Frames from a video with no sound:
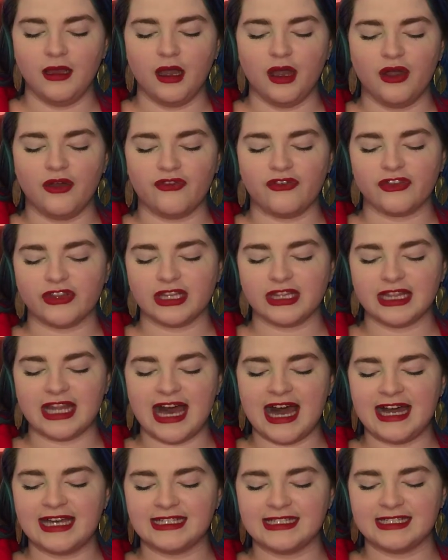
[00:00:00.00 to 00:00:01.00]
For the
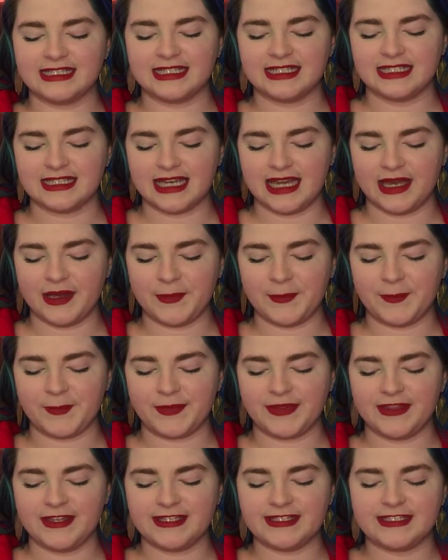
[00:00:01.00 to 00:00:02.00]
last time,
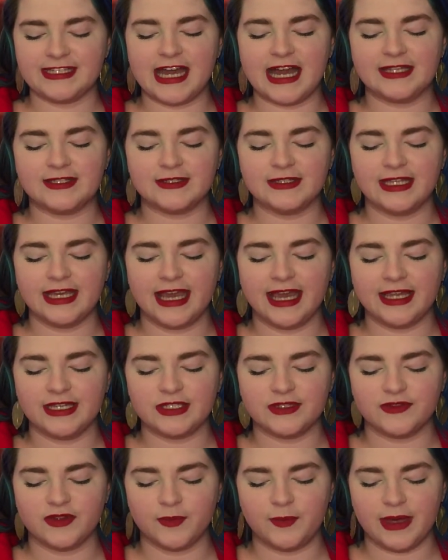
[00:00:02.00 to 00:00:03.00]
they sat on the edge
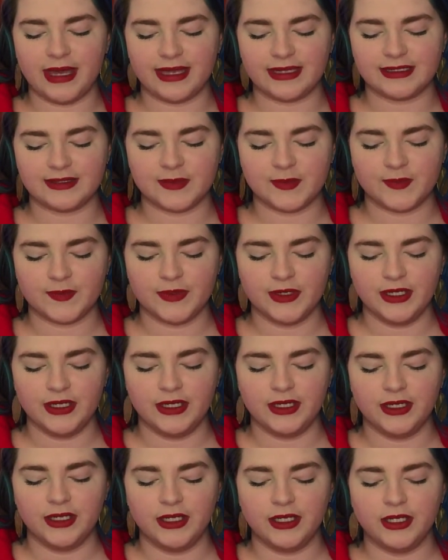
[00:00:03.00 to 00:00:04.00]
of the bed.
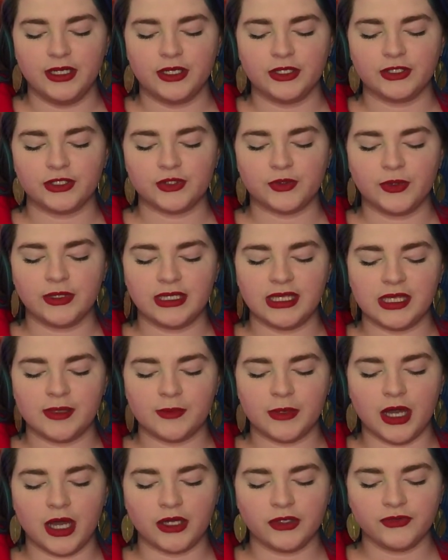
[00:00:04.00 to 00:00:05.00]
Joachim
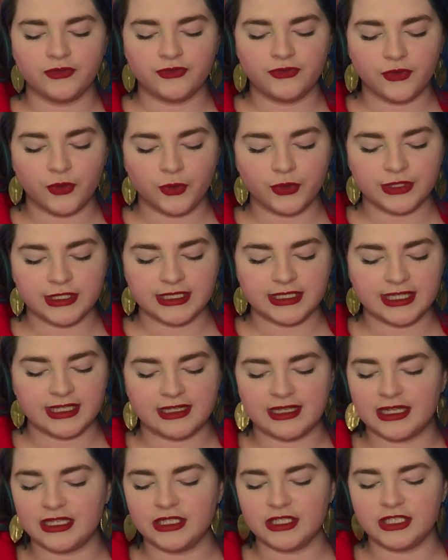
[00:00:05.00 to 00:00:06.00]
unfolded the
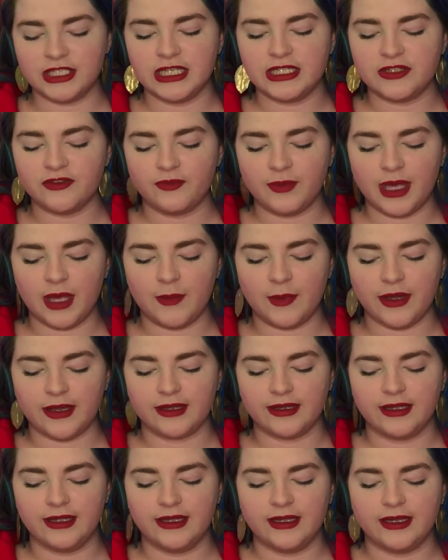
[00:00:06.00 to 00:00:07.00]
thin sheet of paper
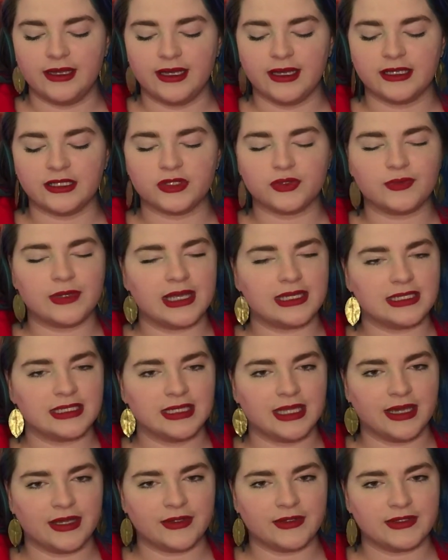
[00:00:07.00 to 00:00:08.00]
and read
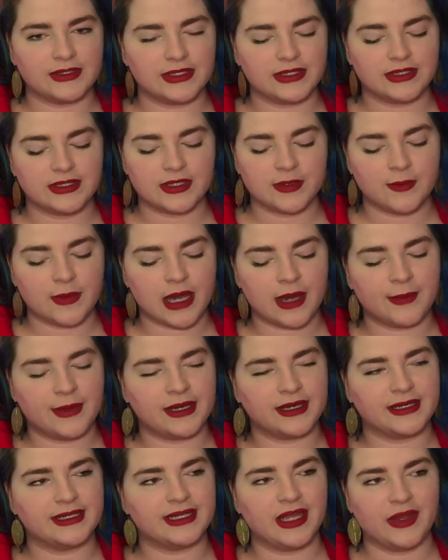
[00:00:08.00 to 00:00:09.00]
aloud to
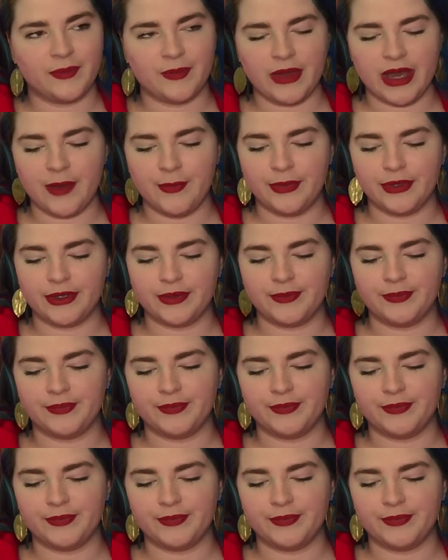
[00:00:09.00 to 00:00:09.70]
Mama and Papa.